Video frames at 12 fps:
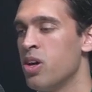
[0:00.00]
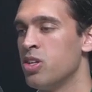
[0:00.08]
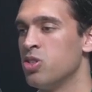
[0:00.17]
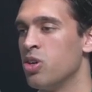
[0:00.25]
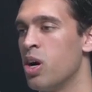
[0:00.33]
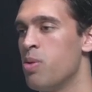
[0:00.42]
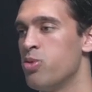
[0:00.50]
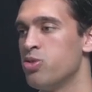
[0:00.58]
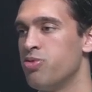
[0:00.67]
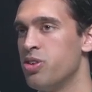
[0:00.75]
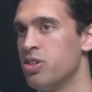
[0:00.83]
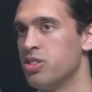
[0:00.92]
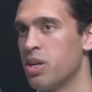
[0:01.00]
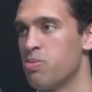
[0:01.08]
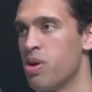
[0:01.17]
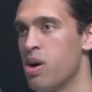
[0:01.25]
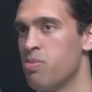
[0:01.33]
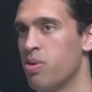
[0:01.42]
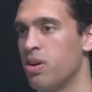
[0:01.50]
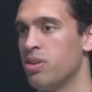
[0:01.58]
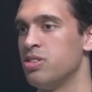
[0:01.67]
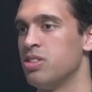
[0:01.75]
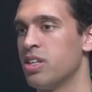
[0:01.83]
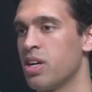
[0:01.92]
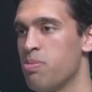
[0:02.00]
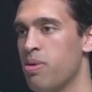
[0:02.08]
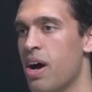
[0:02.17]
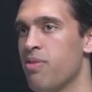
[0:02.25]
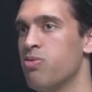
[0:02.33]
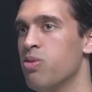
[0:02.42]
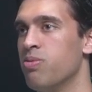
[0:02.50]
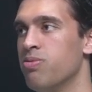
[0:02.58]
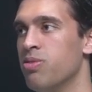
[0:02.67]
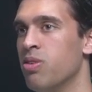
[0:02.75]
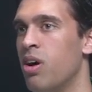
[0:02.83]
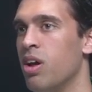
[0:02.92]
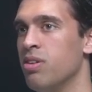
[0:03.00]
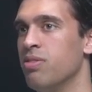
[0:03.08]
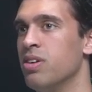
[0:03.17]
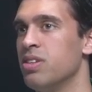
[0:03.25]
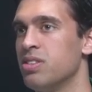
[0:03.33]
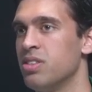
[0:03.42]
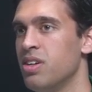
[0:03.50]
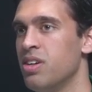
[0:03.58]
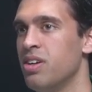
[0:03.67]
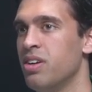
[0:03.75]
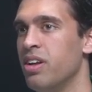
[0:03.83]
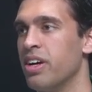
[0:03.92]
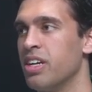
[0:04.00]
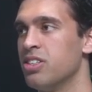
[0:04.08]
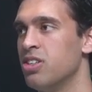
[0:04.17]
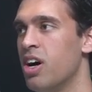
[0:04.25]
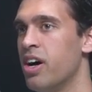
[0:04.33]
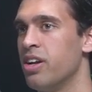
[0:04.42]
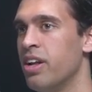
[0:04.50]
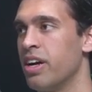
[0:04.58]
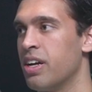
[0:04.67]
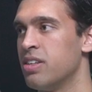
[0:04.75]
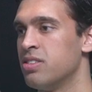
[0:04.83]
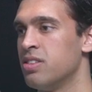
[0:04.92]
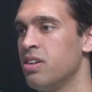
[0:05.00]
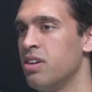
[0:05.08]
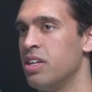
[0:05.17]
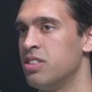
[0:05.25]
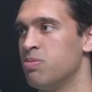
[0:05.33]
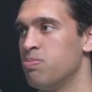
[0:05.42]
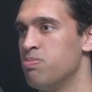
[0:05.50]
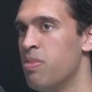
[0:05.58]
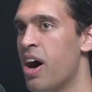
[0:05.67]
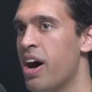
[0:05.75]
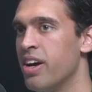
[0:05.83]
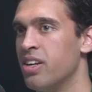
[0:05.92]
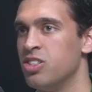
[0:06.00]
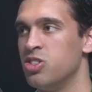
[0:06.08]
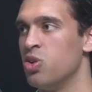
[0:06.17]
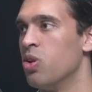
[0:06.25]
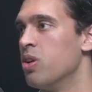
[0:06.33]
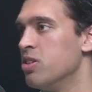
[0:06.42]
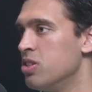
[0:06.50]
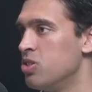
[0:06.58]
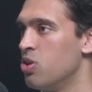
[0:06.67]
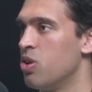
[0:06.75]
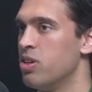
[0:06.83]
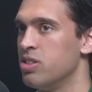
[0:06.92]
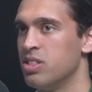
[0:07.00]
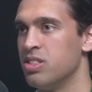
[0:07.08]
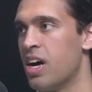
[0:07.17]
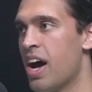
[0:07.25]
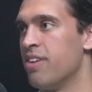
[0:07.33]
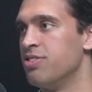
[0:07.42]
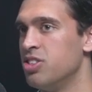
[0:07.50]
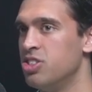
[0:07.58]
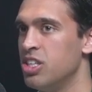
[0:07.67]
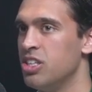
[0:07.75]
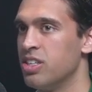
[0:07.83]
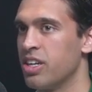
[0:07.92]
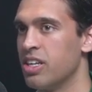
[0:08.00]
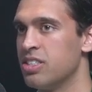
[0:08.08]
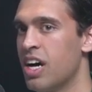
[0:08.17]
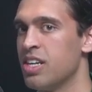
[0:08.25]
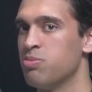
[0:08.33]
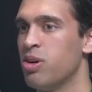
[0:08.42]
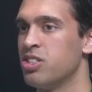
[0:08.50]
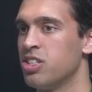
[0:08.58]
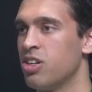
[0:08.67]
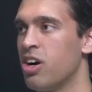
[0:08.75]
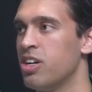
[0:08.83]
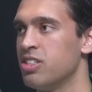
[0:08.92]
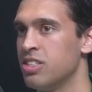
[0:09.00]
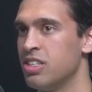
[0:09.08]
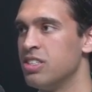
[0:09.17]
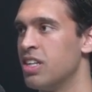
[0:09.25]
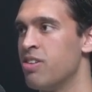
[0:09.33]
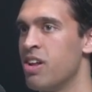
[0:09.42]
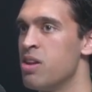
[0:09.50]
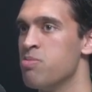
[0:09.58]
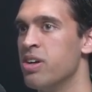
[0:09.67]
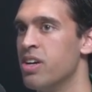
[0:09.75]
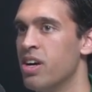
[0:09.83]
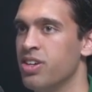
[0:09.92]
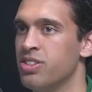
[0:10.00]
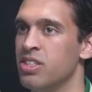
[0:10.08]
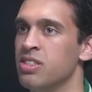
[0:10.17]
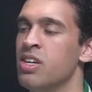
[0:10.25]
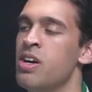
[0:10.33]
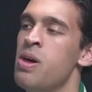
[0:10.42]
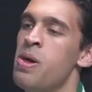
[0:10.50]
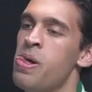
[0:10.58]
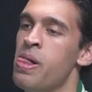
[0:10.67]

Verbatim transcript: So it almost feels like Brown Ballers is like a platform for all of us. Yeah. Mm. Mm-hmm. Like it's not like it's it's mine, it's yours, it's yours, it's Nav's, it's G's. Like it's as much as ours as it is anybody, anybody else's. else's yeah.